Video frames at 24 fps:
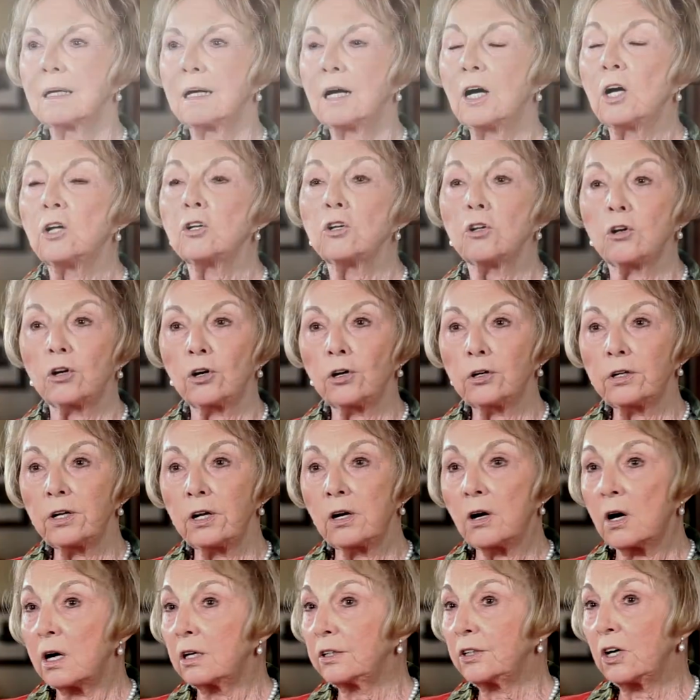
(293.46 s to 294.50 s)
alert and
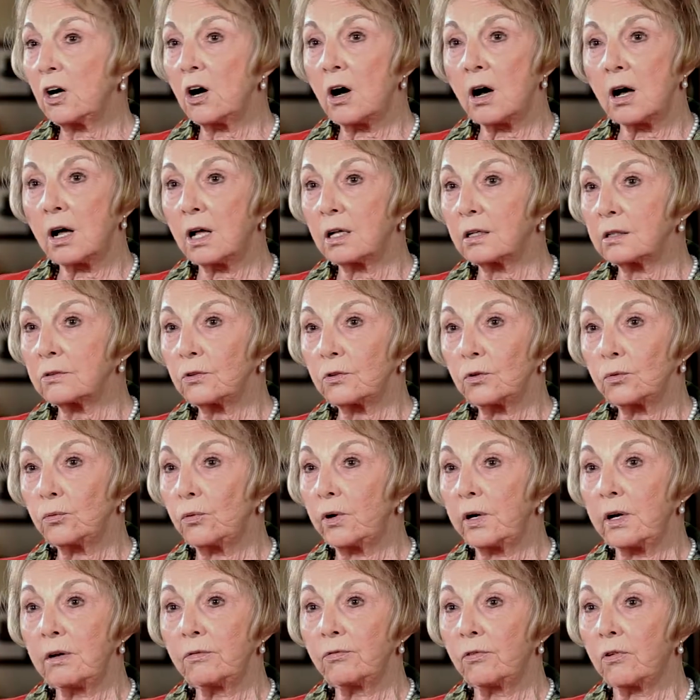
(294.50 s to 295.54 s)
on call
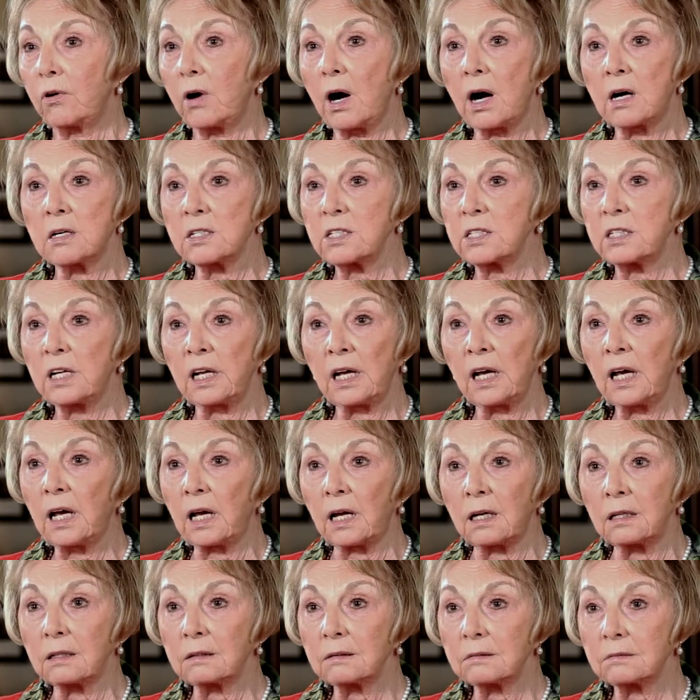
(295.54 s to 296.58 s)
24 hours a
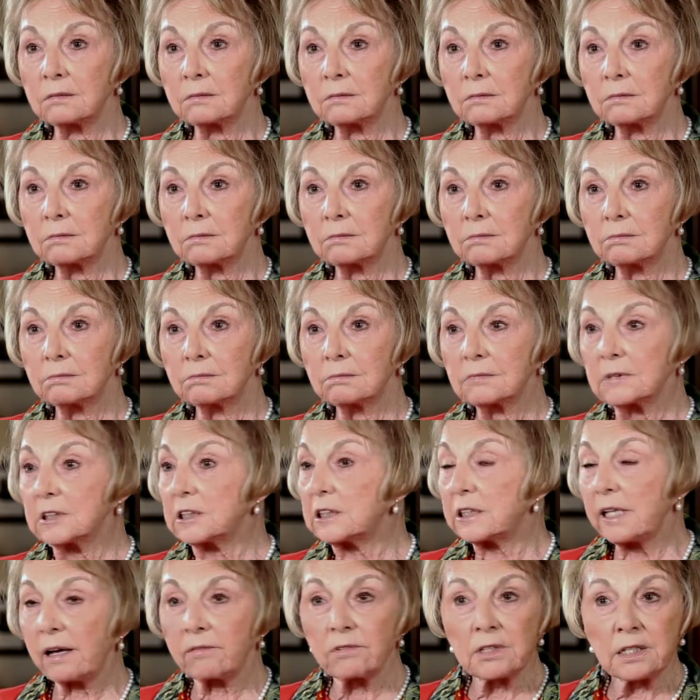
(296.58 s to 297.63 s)
day,
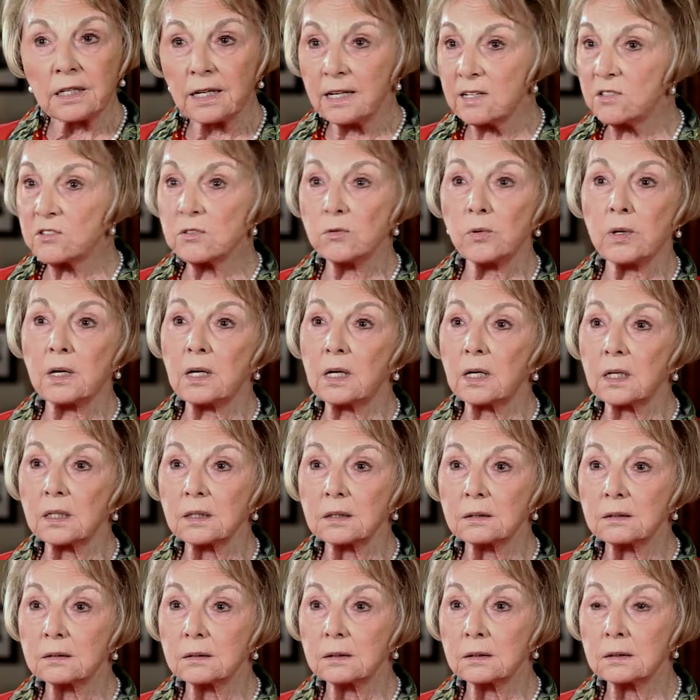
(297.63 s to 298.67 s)
7 days a week.
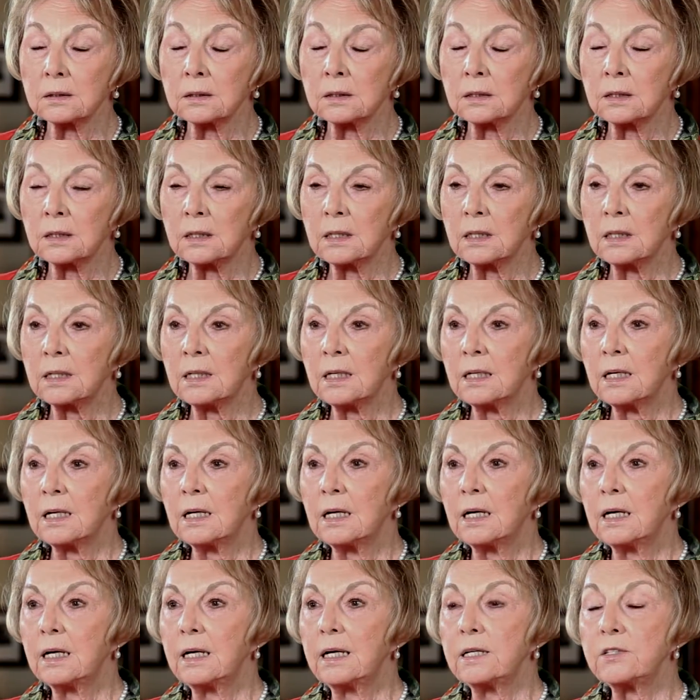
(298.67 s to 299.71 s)

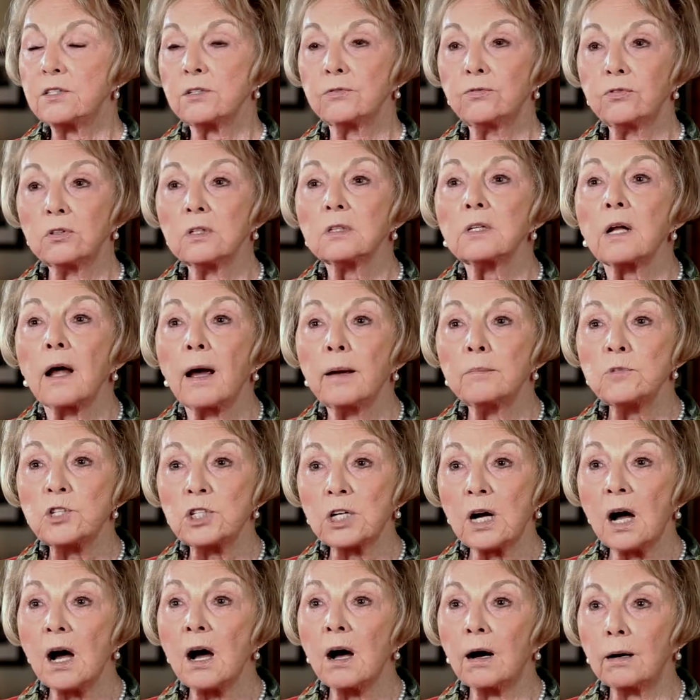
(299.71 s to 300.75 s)
It's a full-time
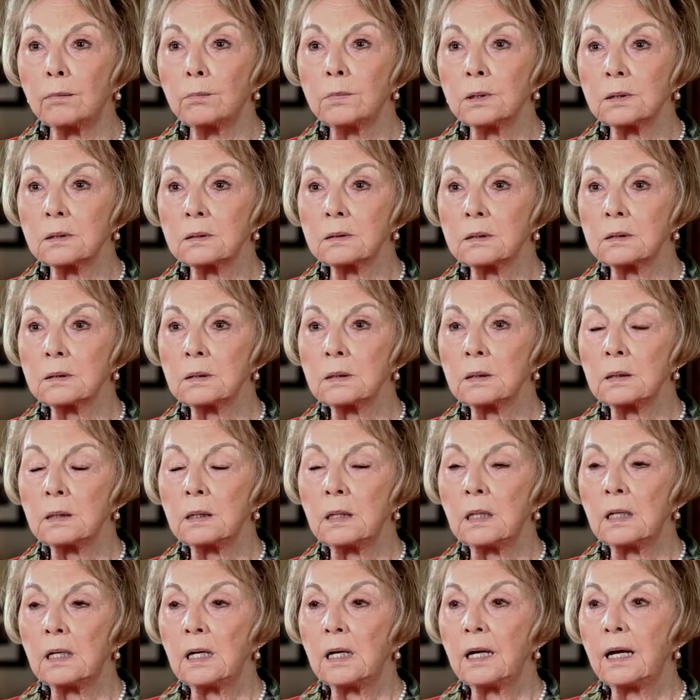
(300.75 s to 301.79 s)
job,
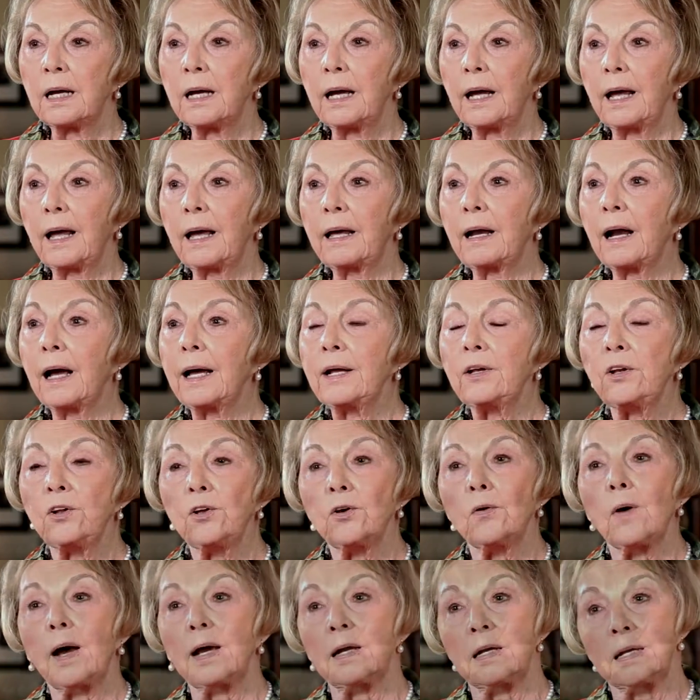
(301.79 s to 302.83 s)
and I
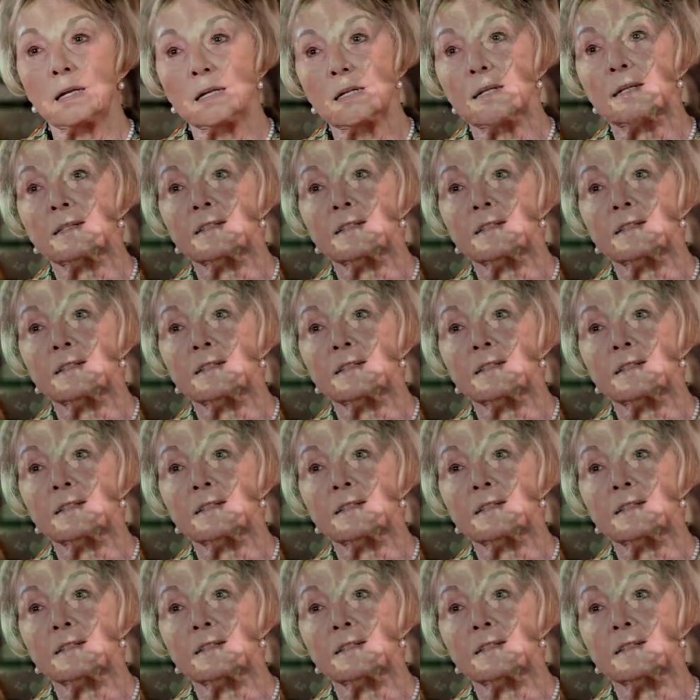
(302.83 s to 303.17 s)
knew I needed